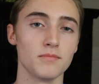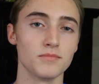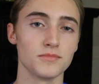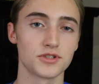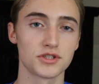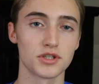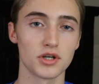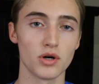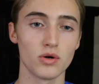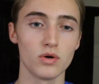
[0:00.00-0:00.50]

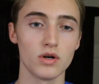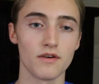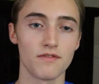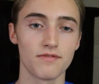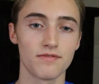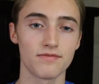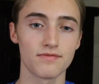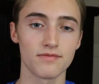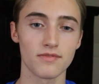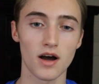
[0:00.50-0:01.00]
So
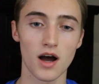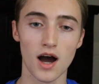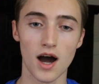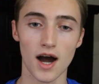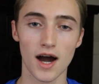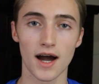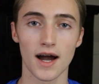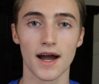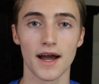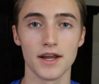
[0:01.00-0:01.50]
if
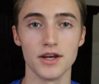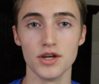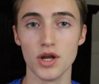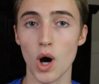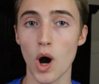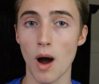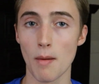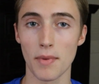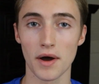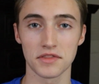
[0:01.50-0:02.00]
I
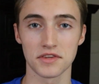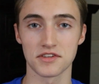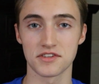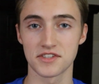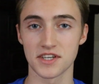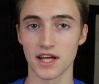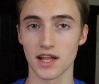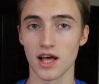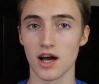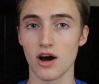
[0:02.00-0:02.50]
know I'm about to
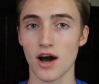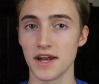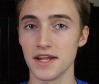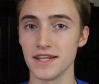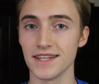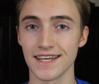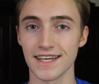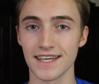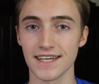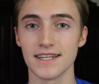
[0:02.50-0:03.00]
sell out, I
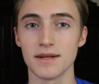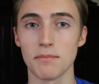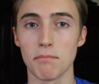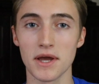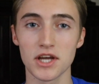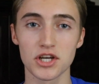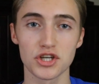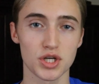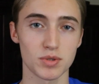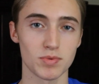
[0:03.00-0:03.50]
need to
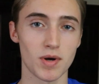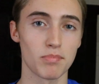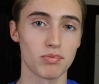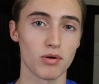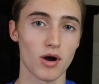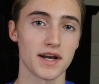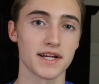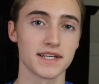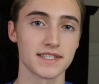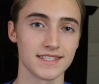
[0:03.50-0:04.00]
make sure my
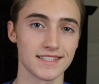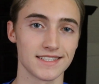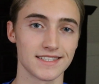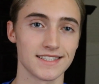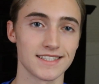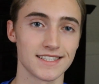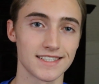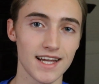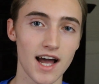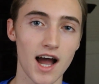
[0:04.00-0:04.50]
product is
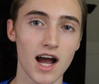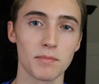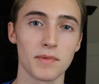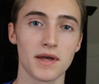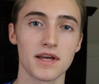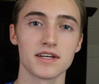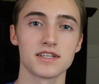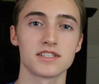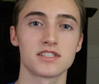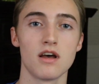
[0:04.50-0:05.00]
in stock,
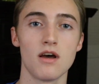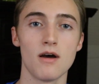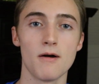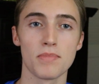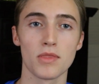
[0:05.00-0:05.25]
because